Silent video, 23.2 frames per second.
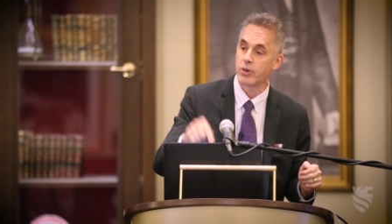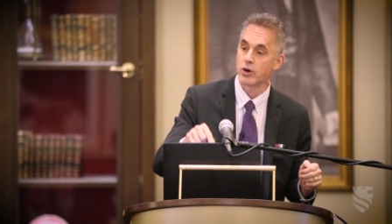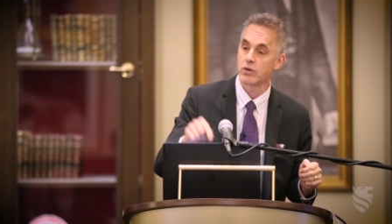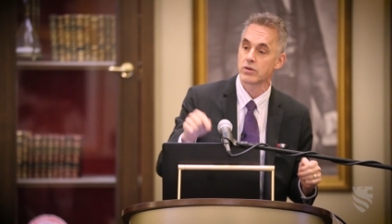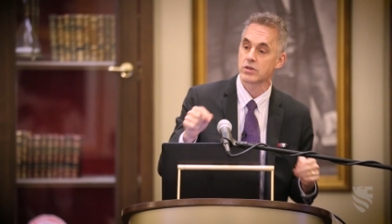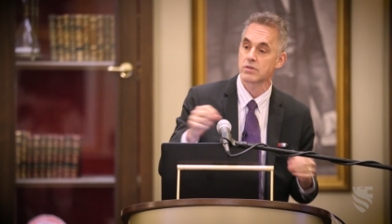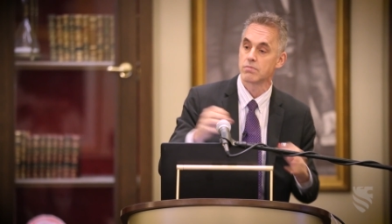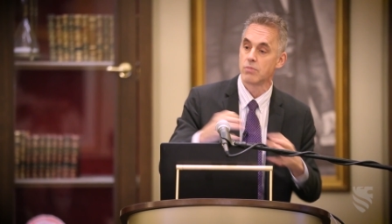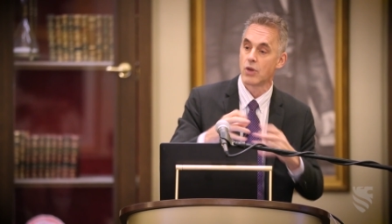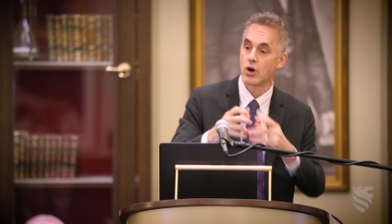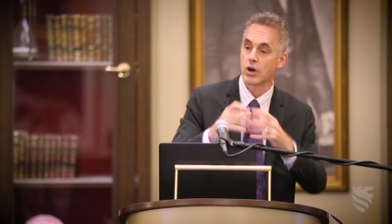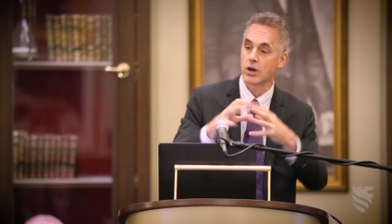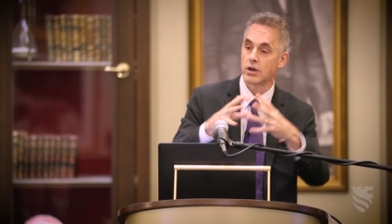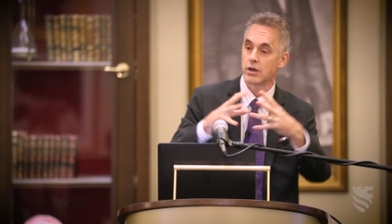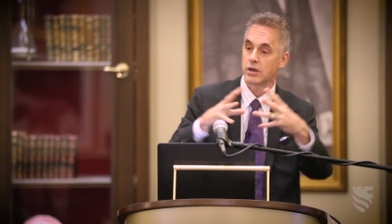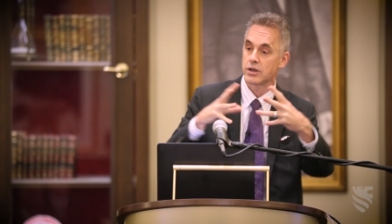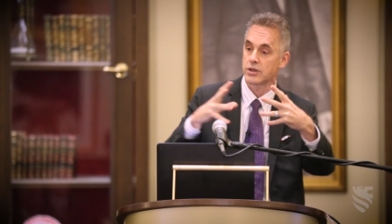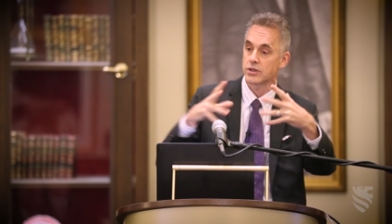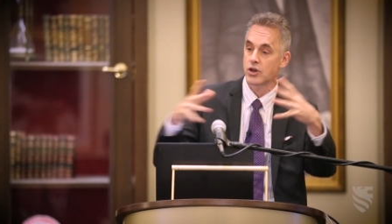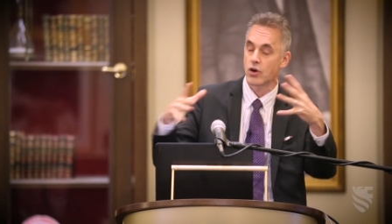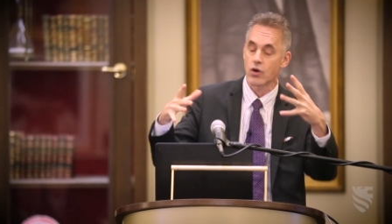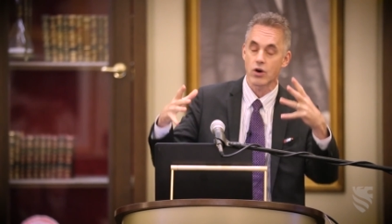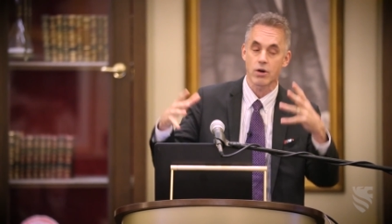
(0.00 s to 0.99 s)
the
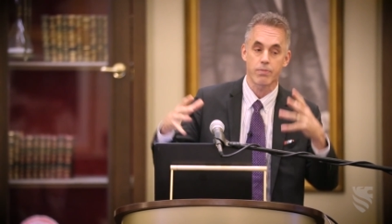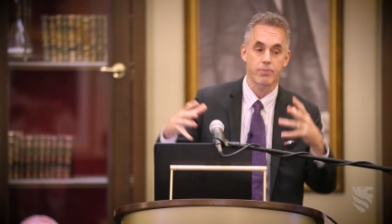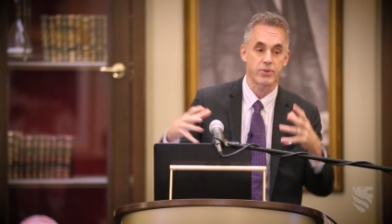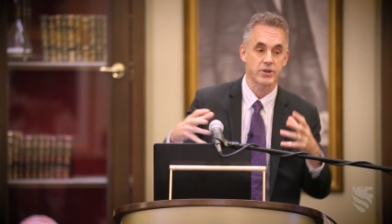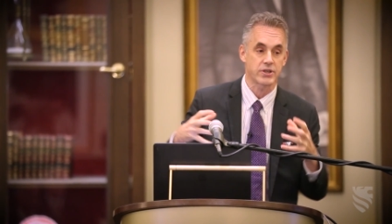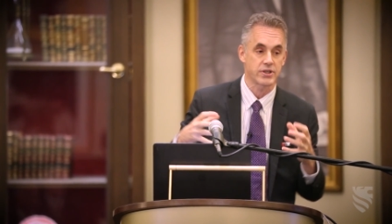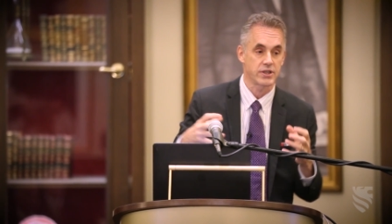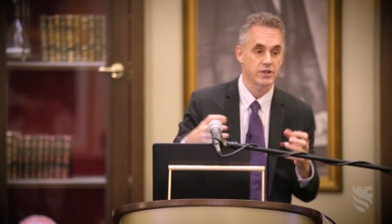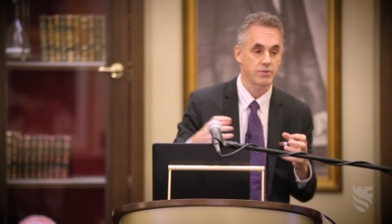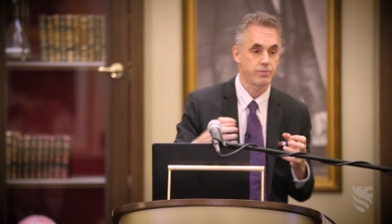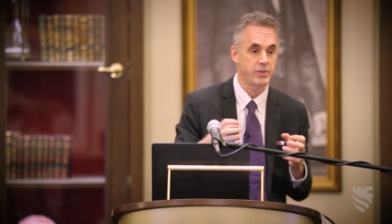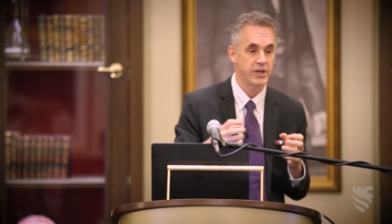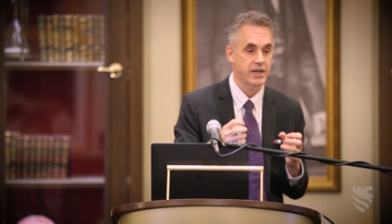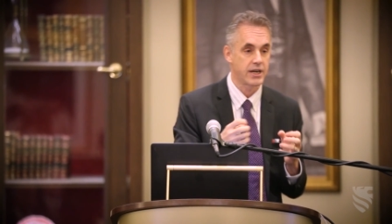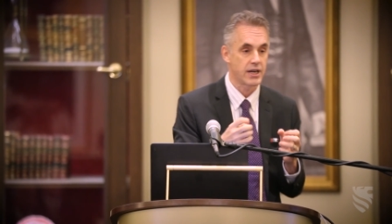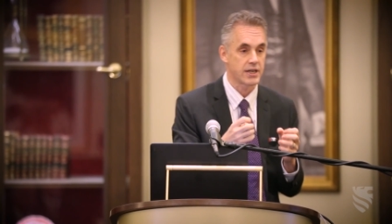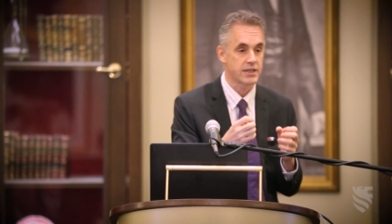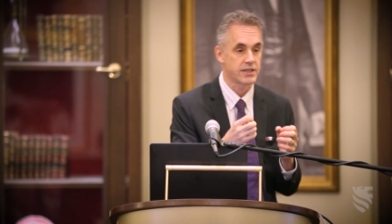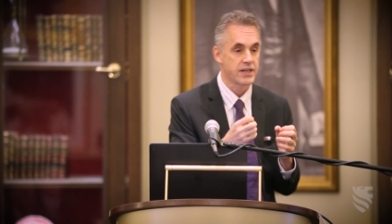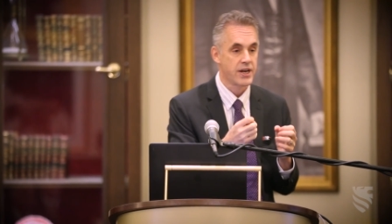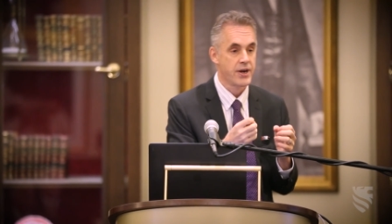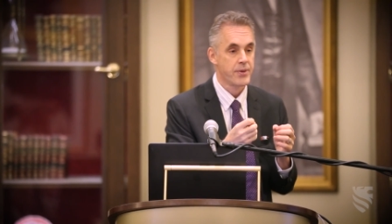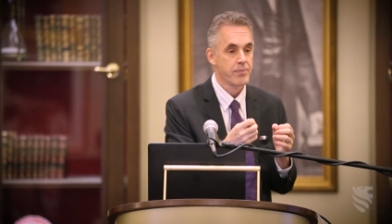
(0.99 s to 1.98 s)
postmodernist corpus is
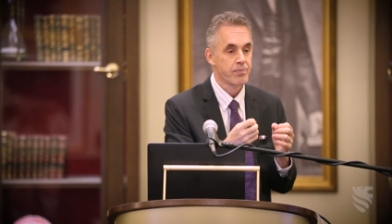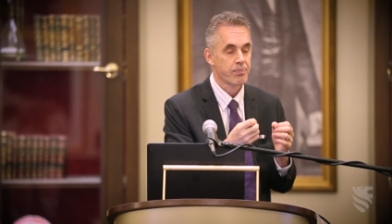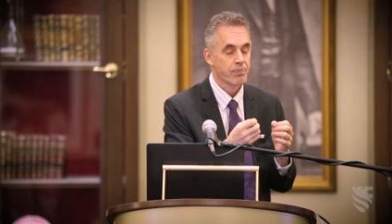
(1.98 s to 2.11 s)
because